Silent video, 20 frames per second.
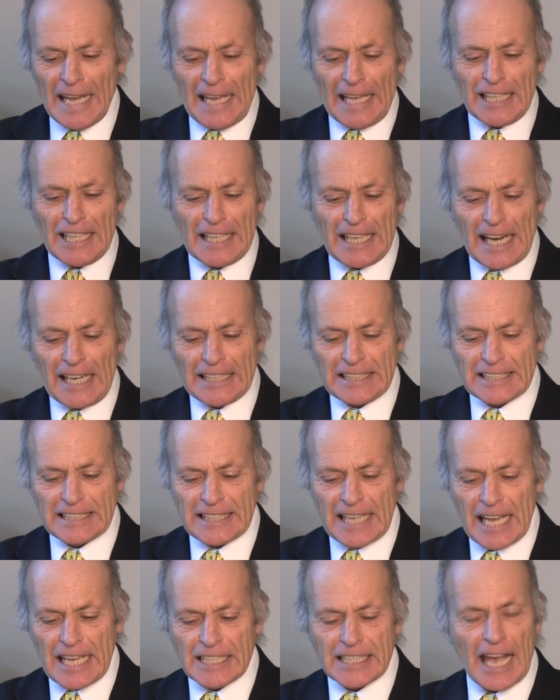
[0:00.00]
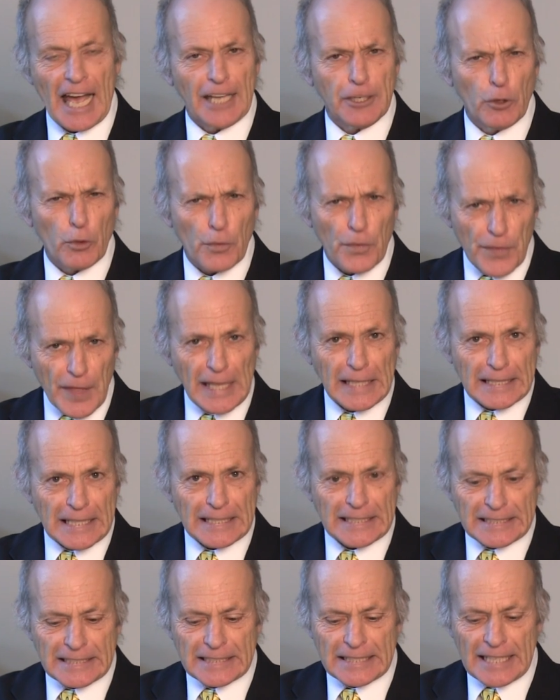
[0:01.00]
In the United States, I don't think
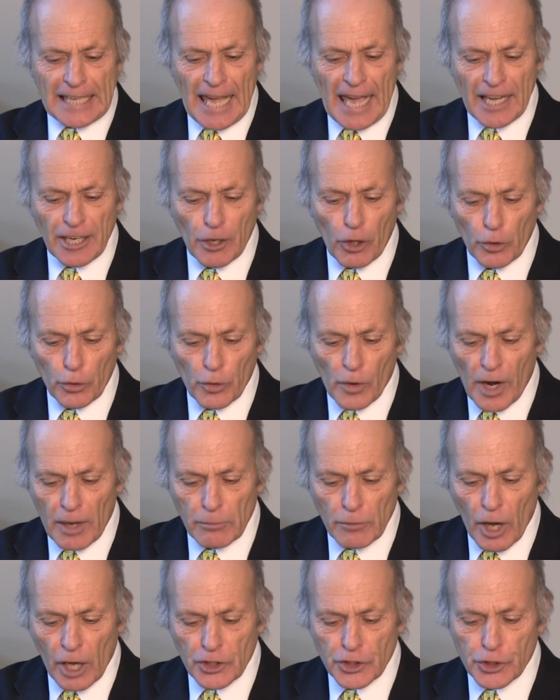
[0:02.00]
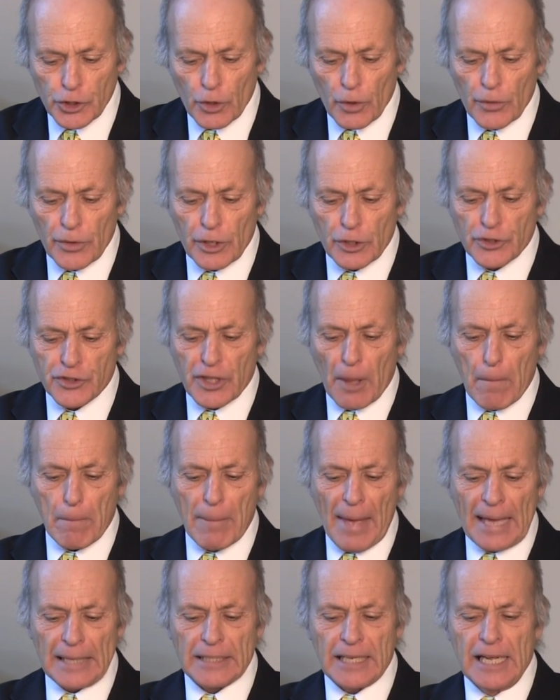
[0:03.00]
this is in Canada, although I'm not sure. There's the
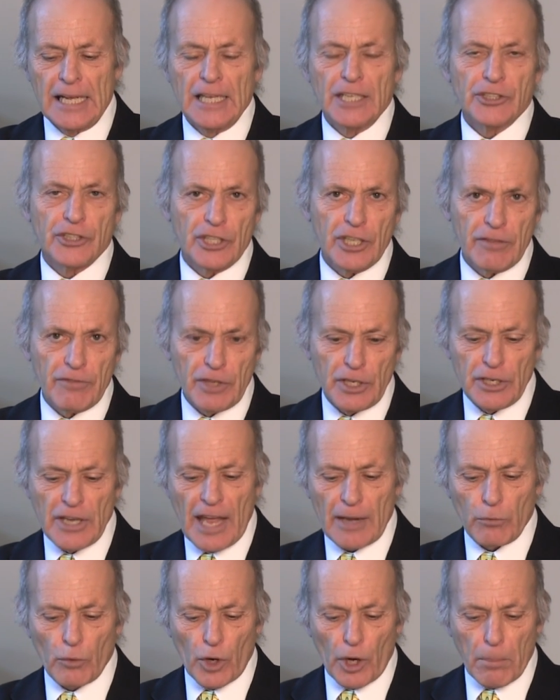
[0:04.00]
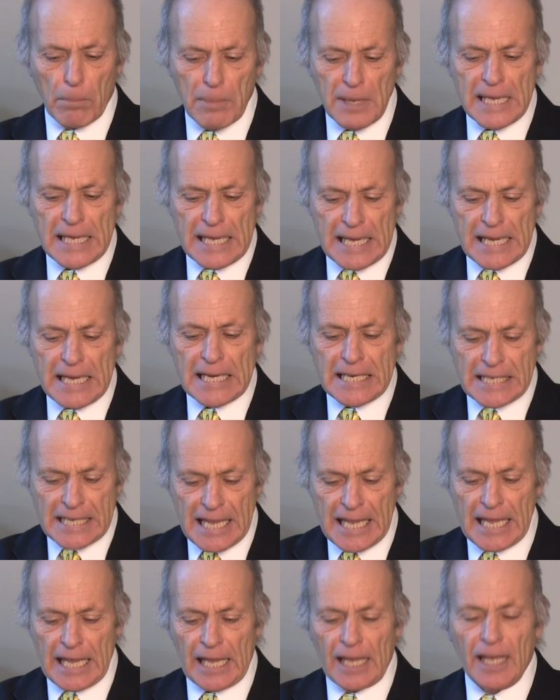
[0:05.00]
BET TV network,
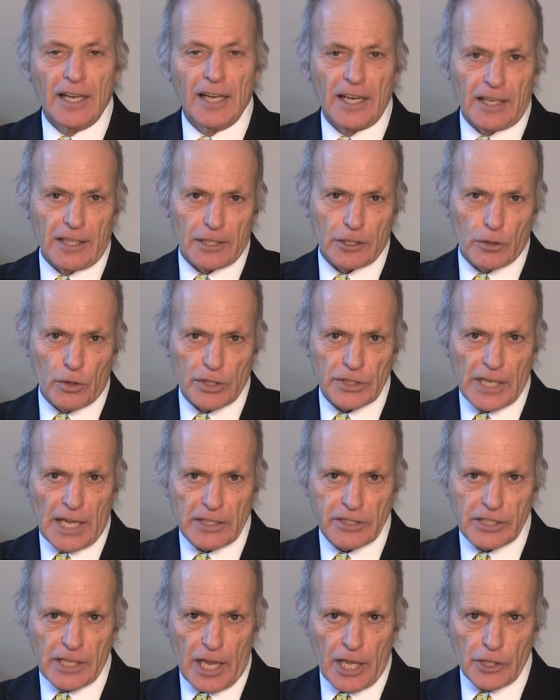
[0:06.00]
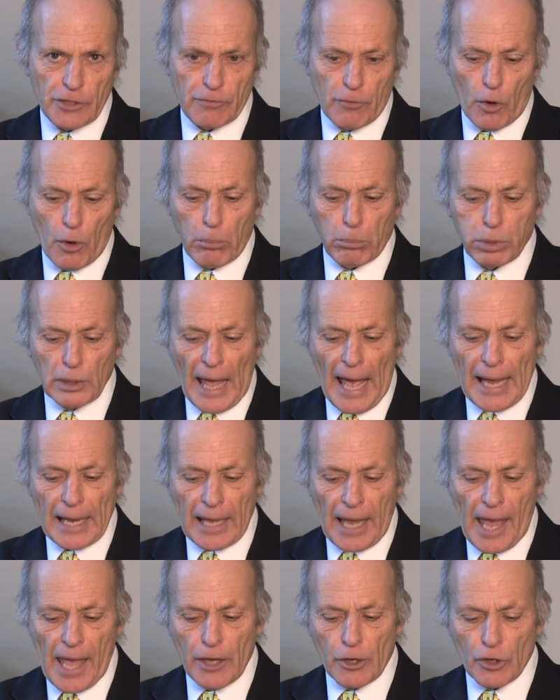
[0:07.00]
BET. And of course, that stands for
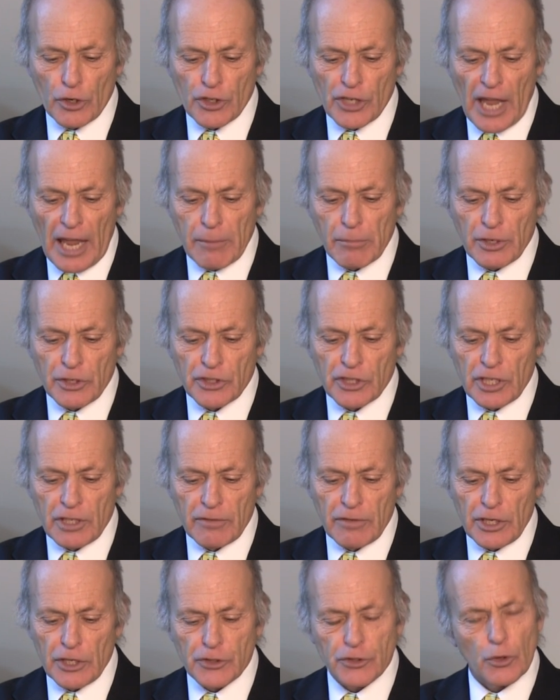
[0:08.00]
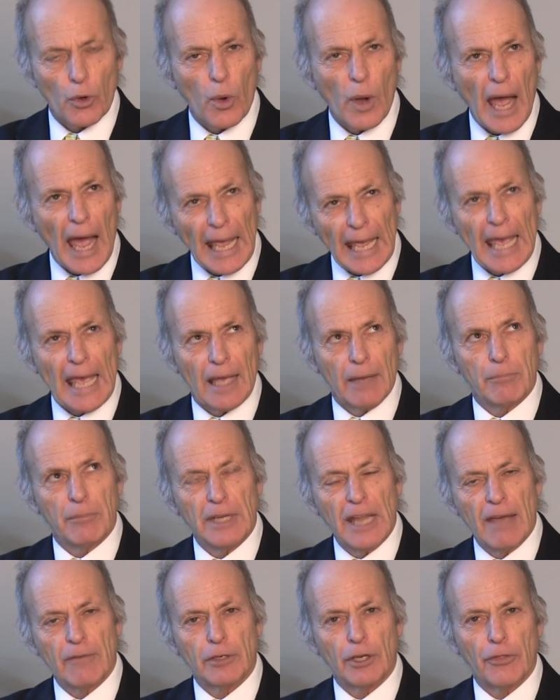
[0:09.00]
Black Entertainment TV. So I've
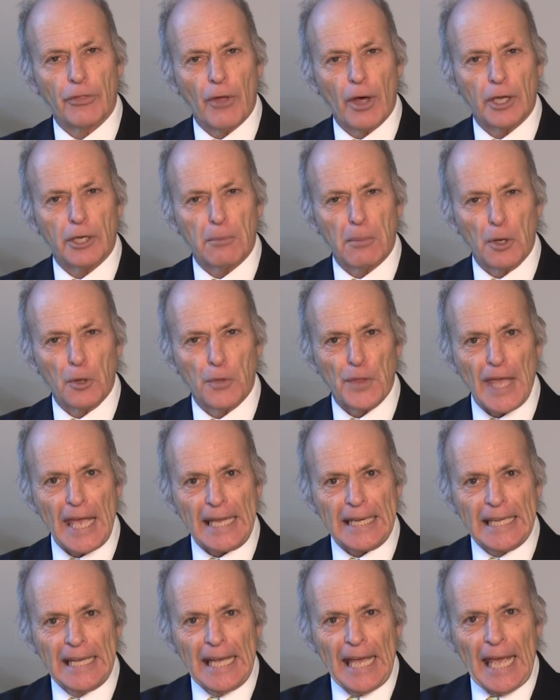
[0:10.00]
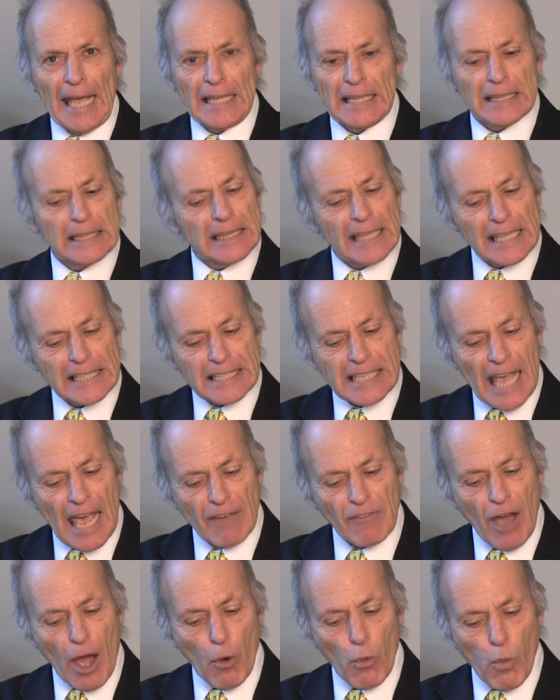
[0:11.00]
been having a thought about that. Let's
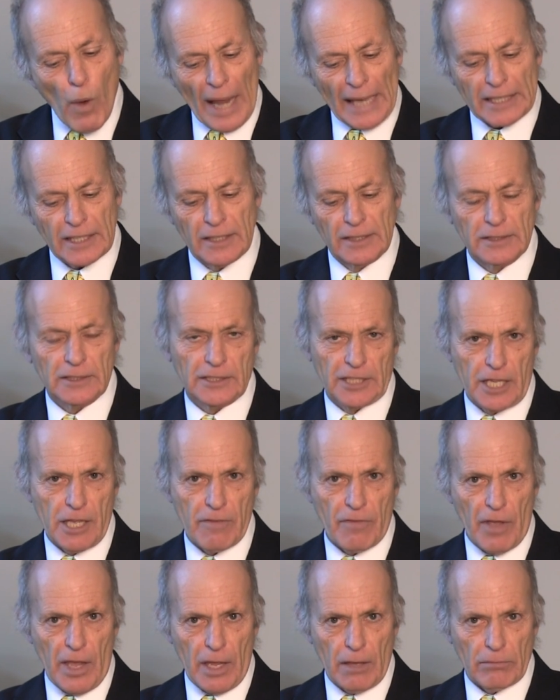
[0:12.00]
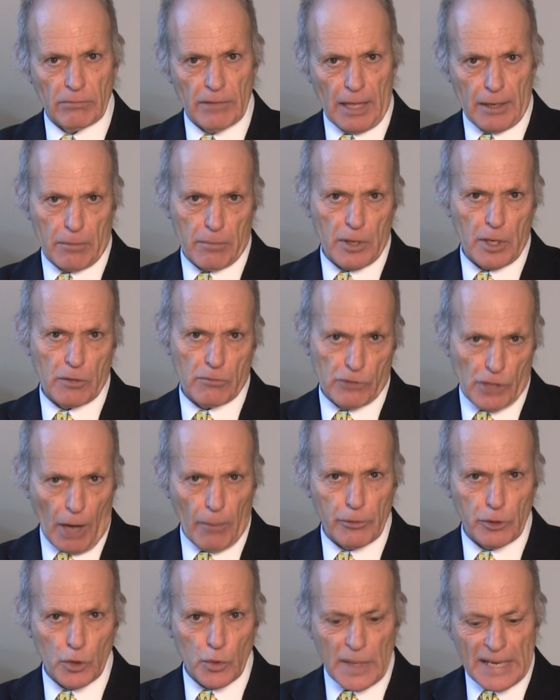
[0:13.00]
have a wet TV. That'll be
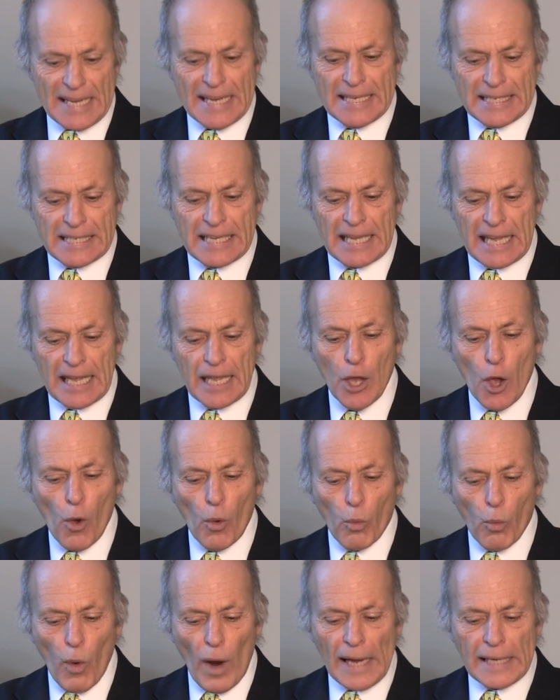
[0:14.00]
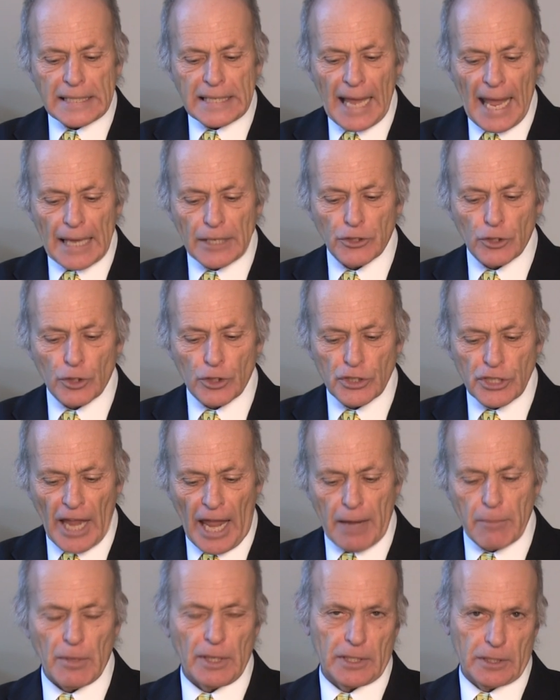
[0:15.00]
W E T, White
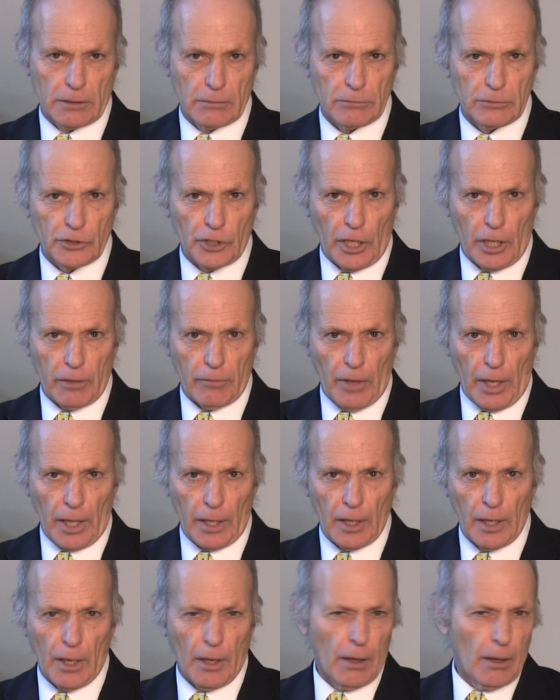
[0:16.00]
Entertainment TV.